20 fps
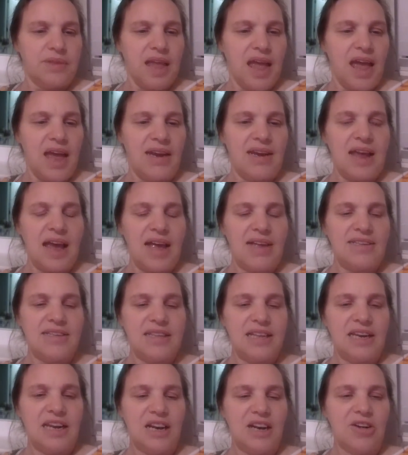And as
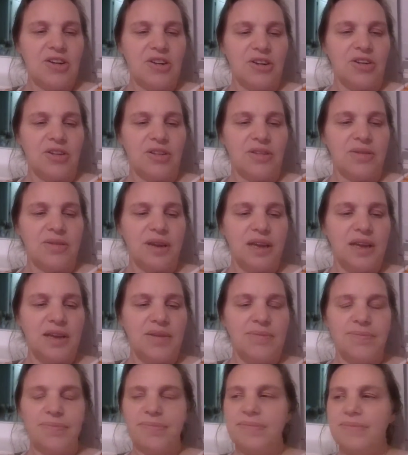the little girl,
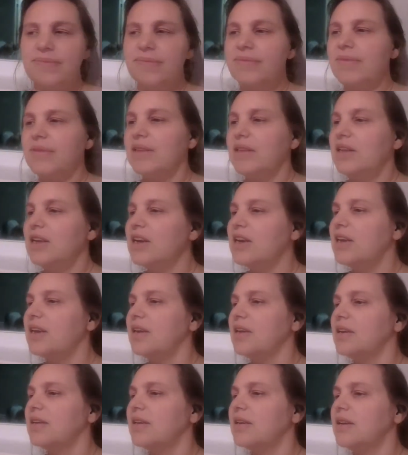look,
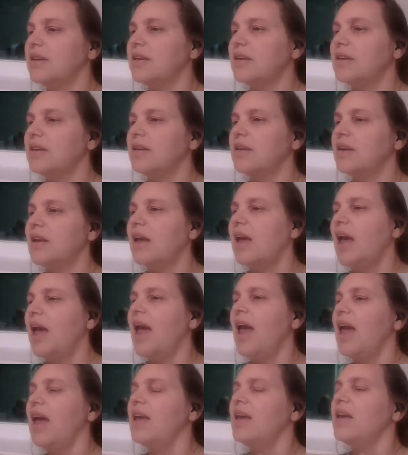
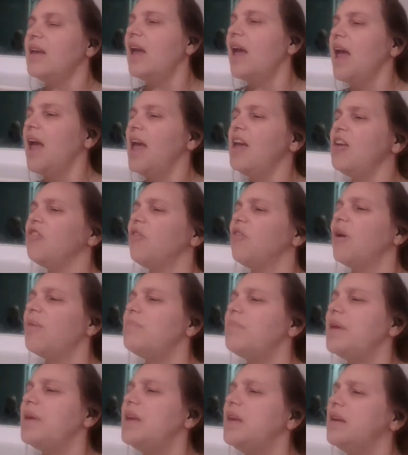hey,
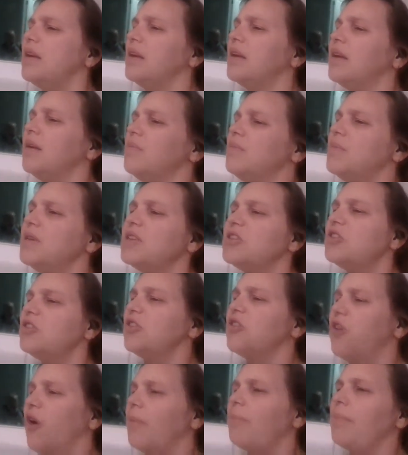Grumpy,
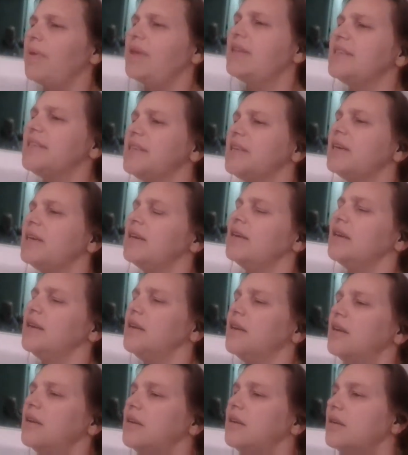Mr. Grumpus,
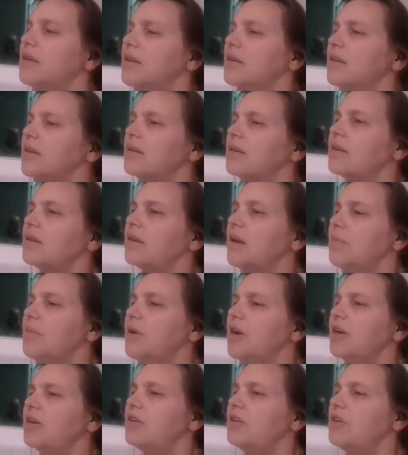come
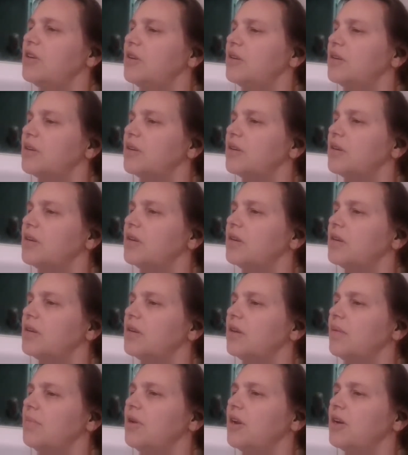here,
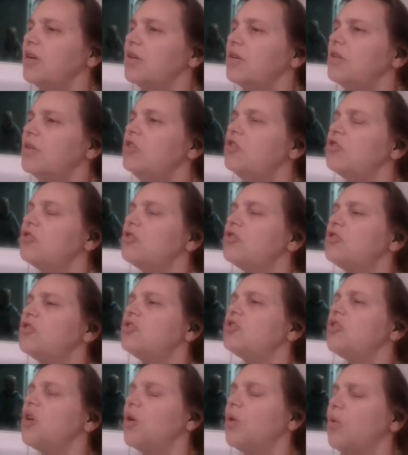you're
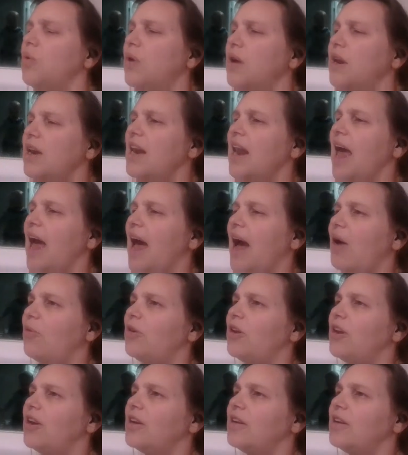so loud,